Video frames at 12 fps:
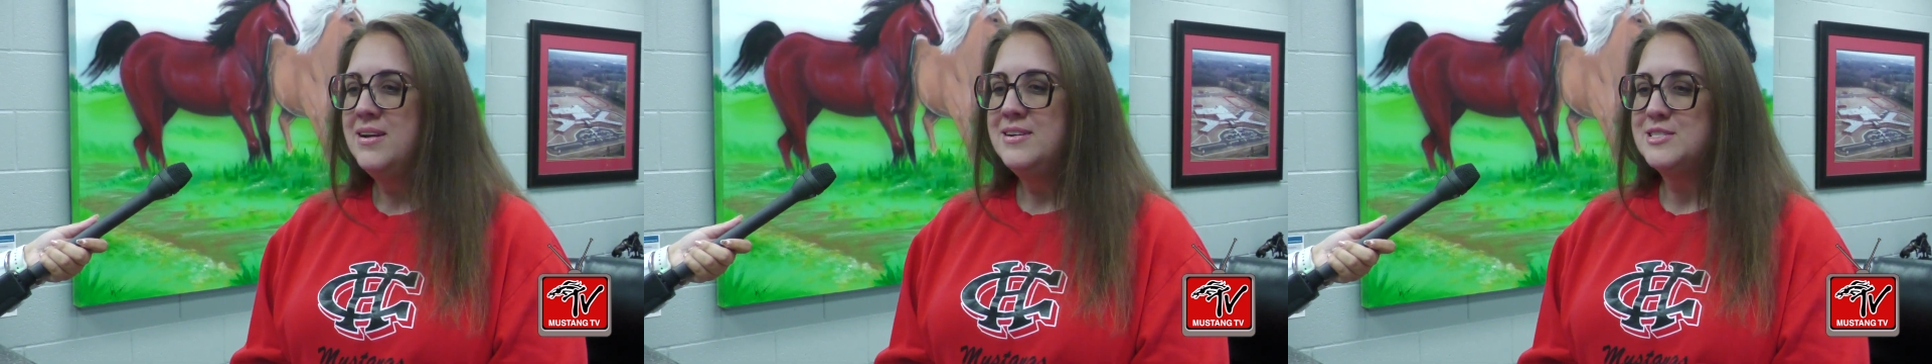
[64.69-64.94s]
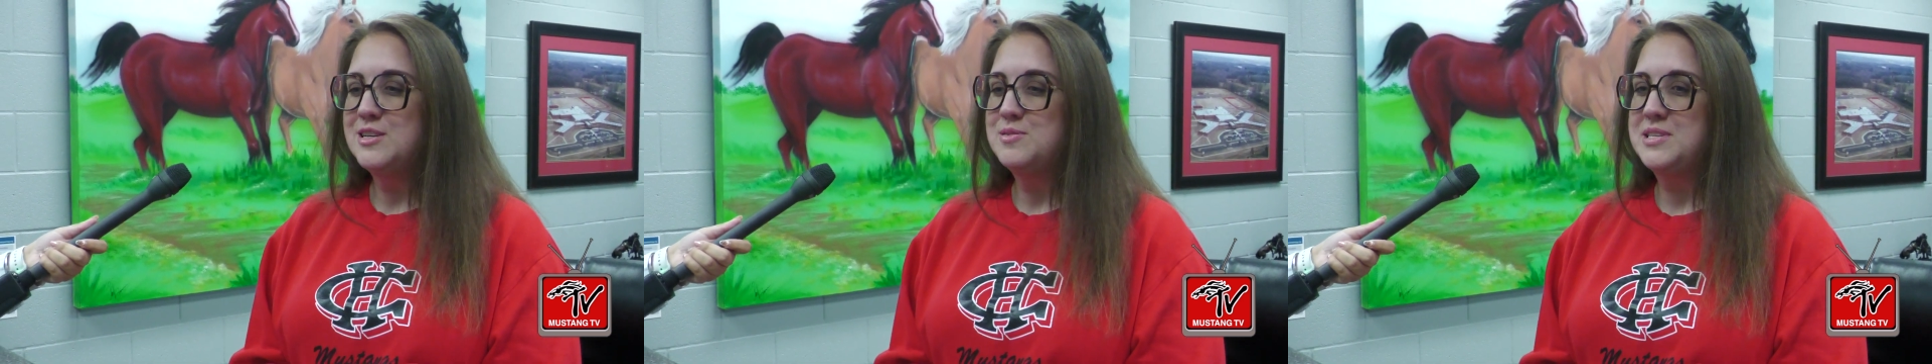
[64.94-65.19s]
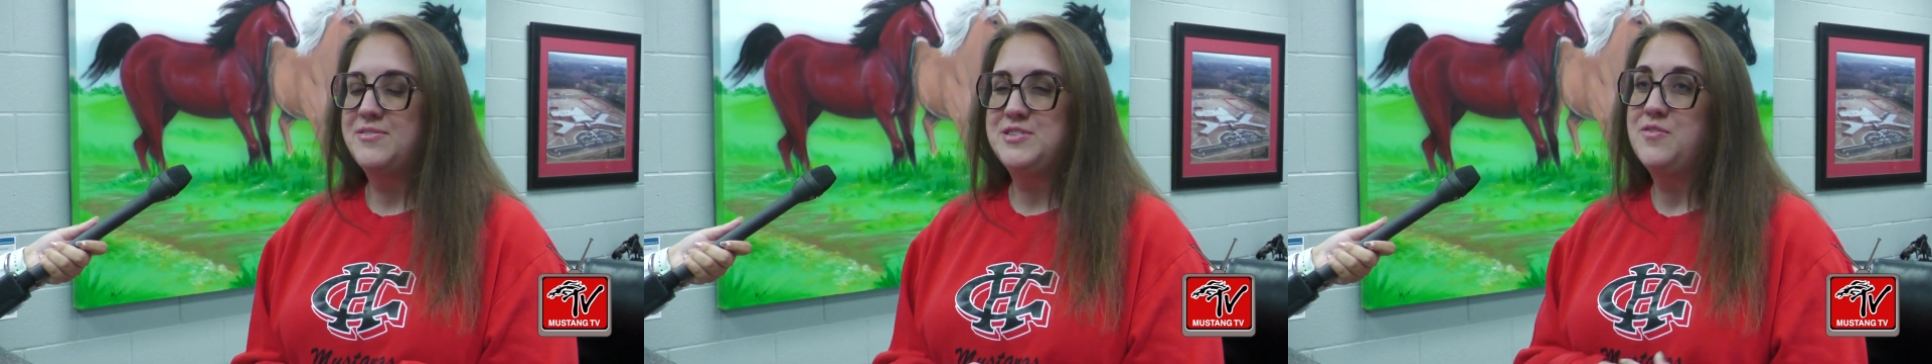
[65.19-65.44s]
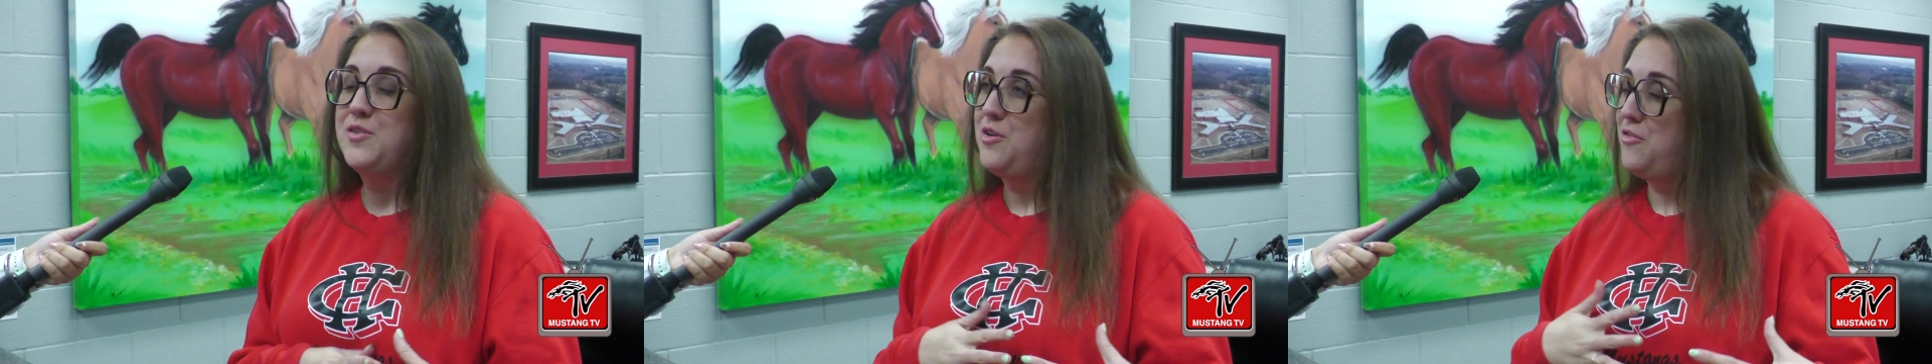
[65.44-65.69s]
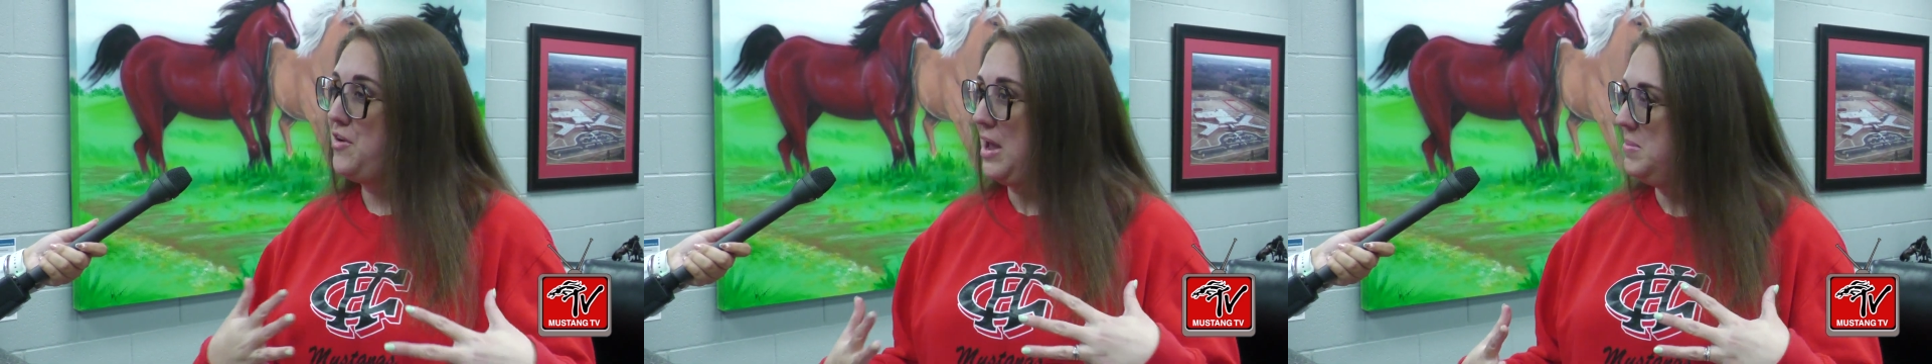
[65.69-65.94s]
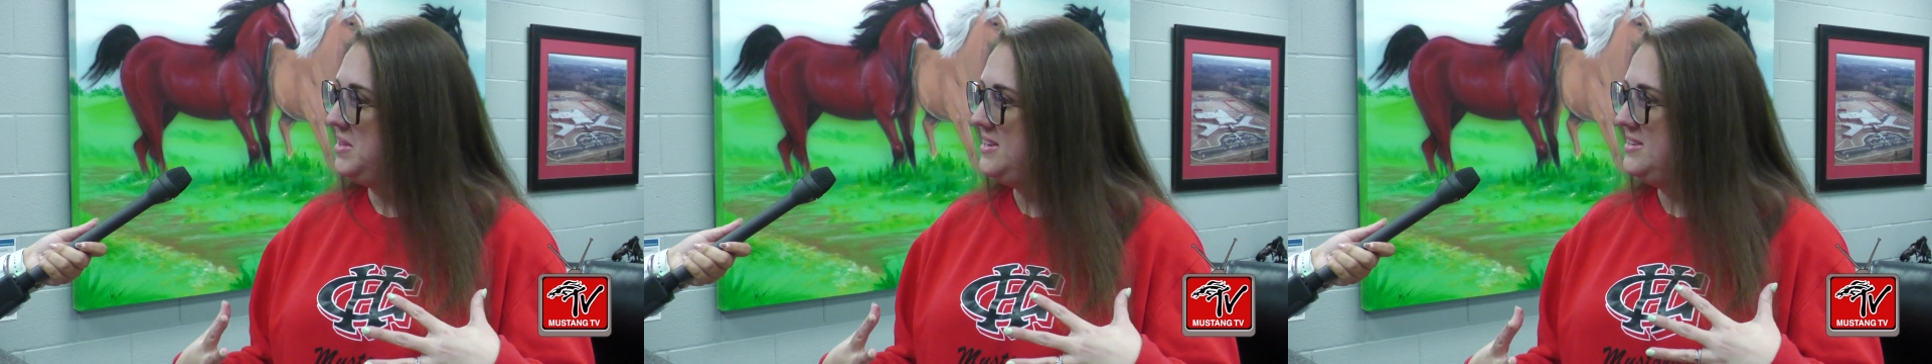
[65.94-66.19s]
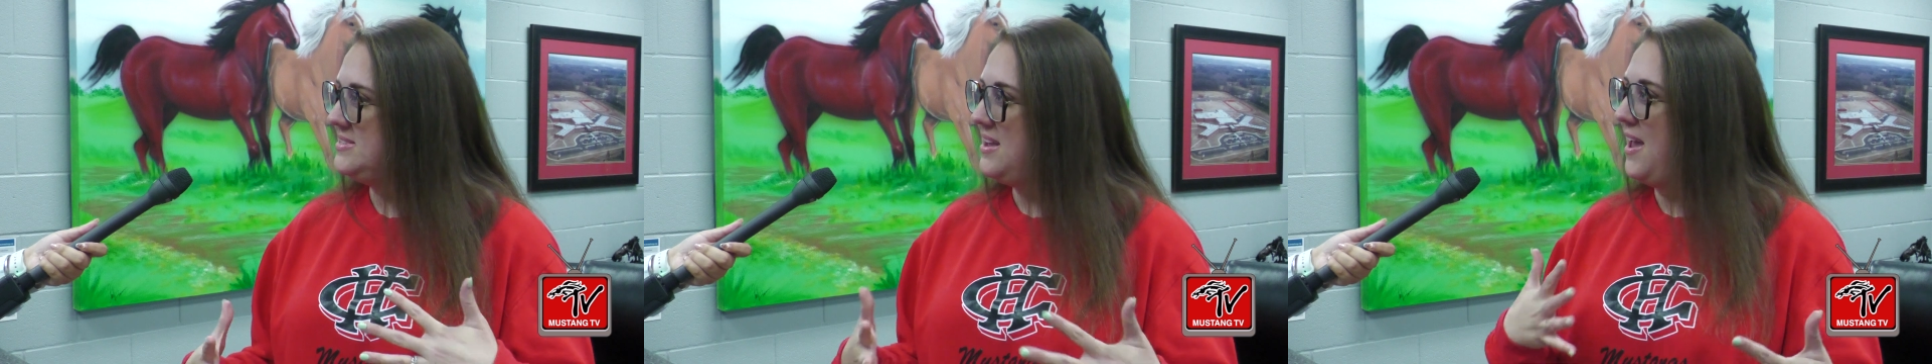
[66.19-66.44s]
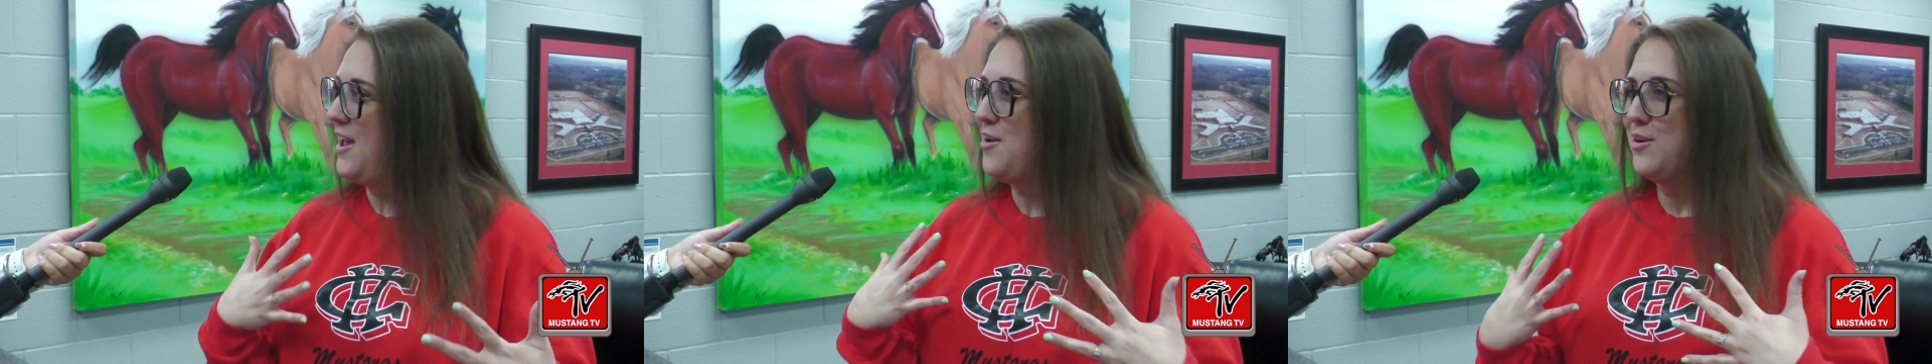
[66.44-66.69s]
So safety for their families
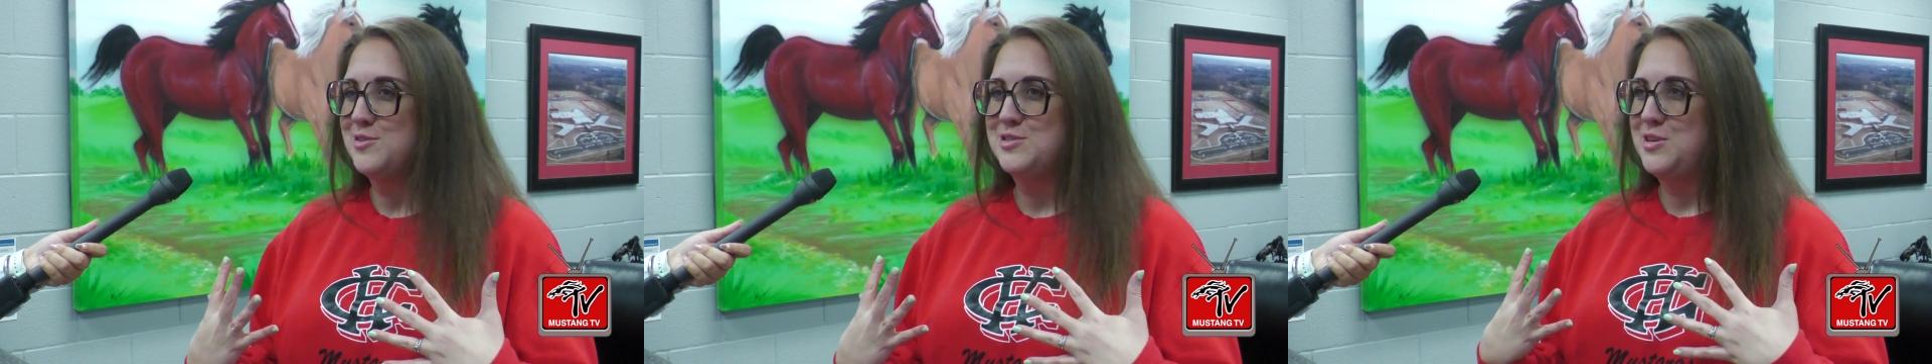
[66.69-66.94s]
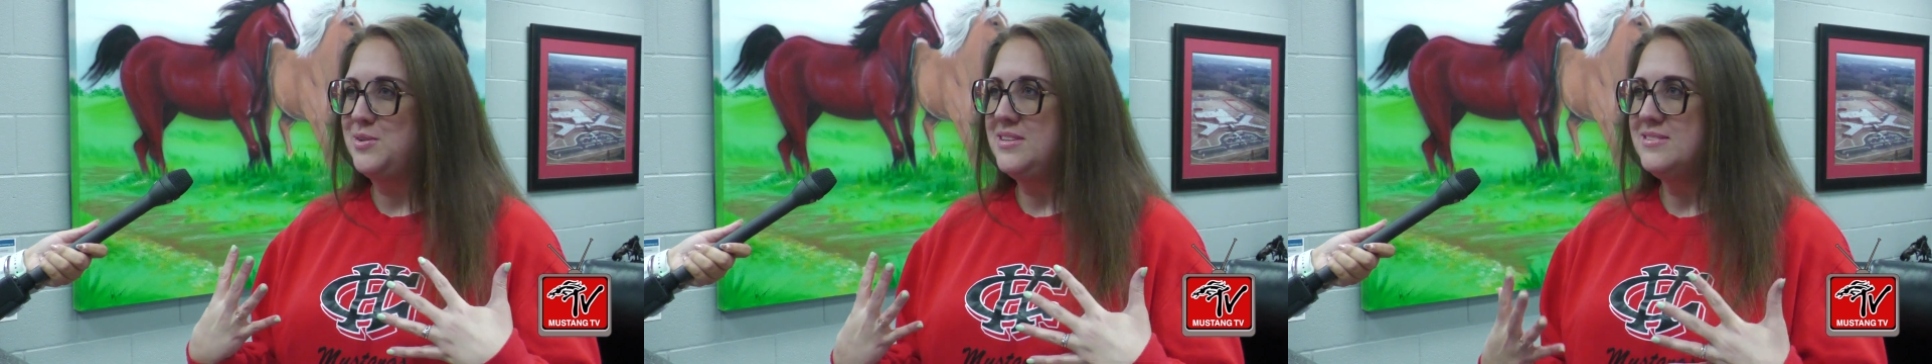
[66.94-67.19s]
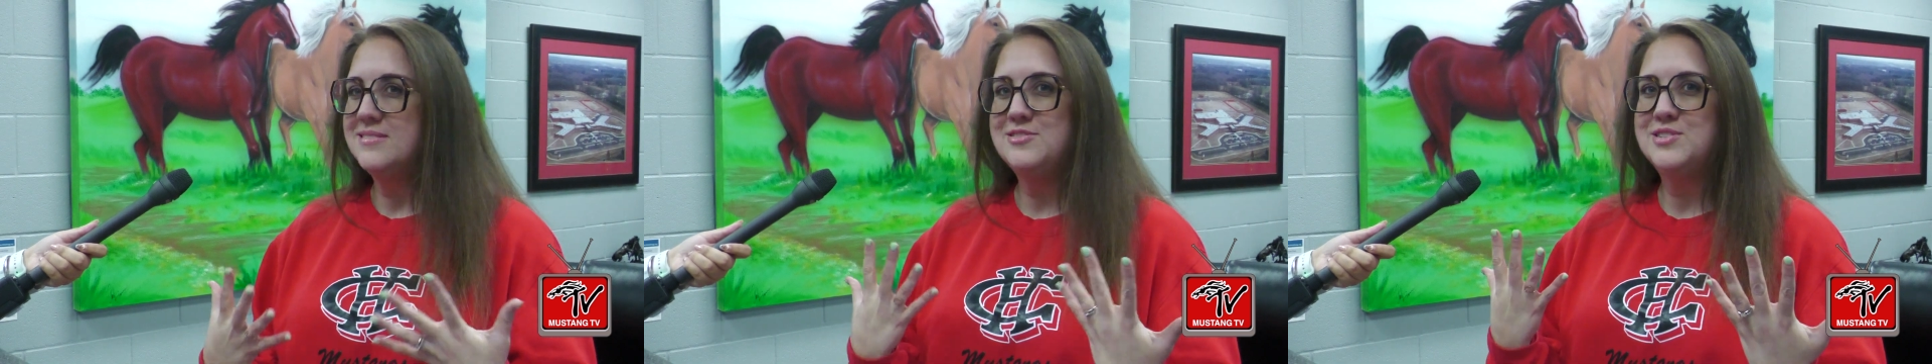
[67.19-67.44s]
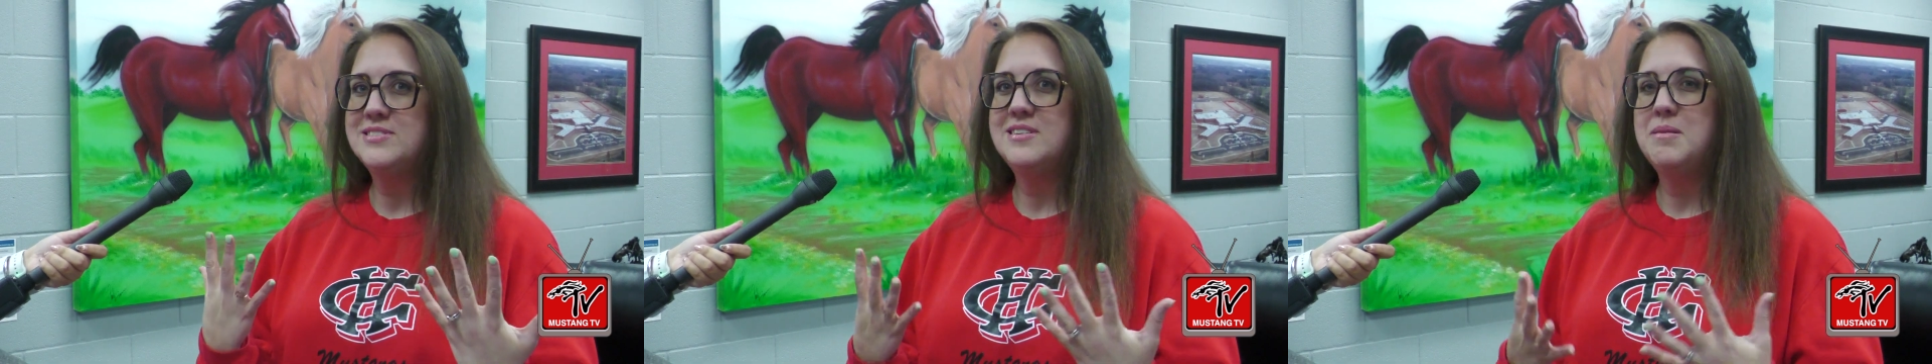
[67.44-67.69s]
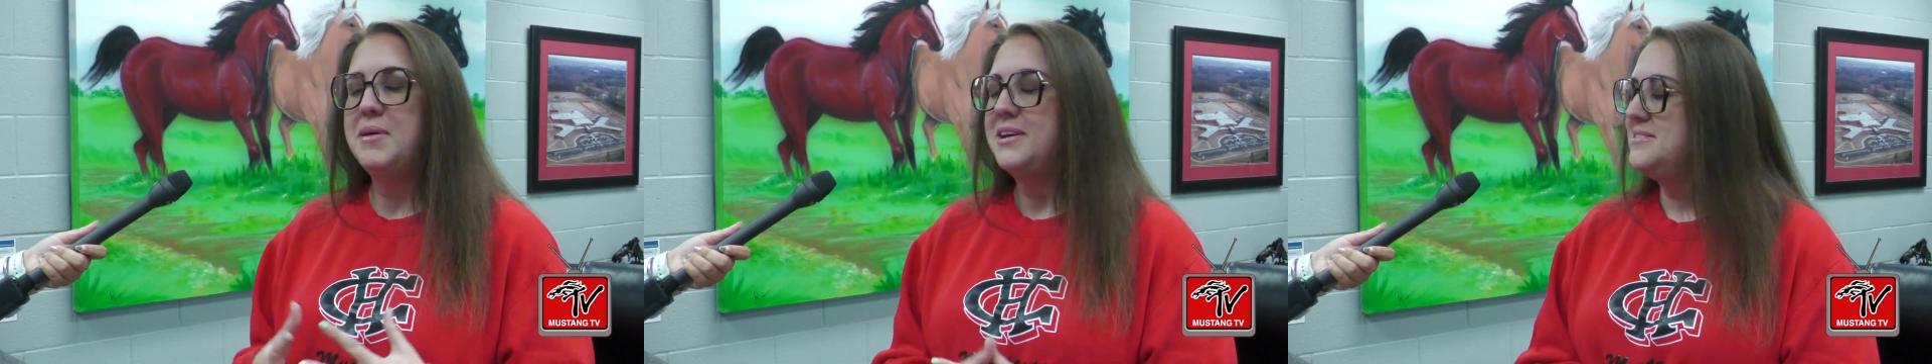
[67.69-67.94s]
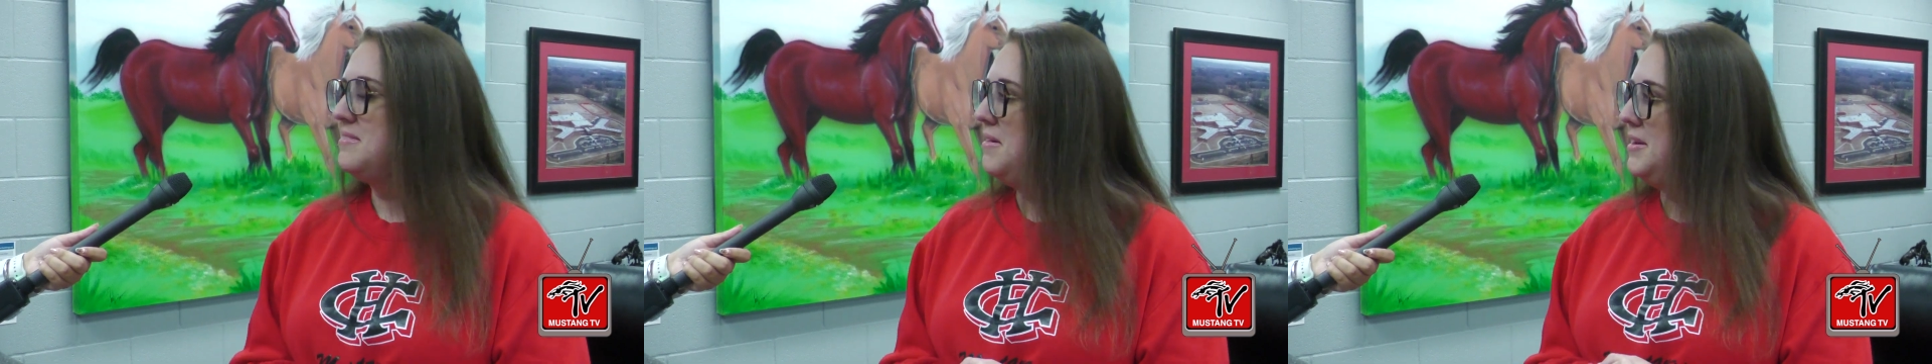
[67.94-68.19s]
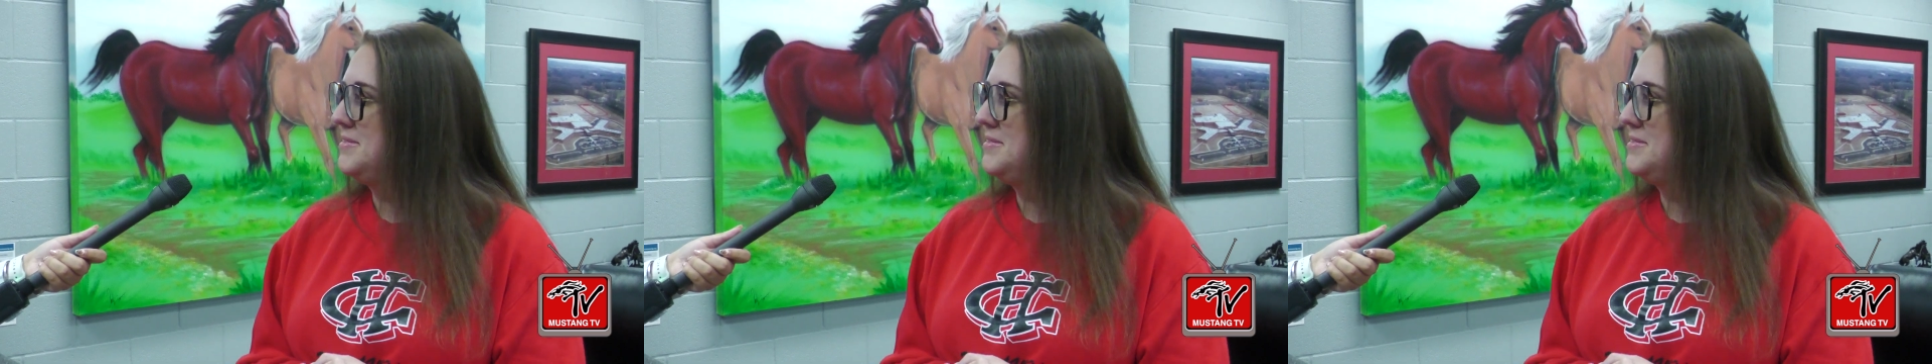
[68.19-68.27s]
and our students is just an amazing thing.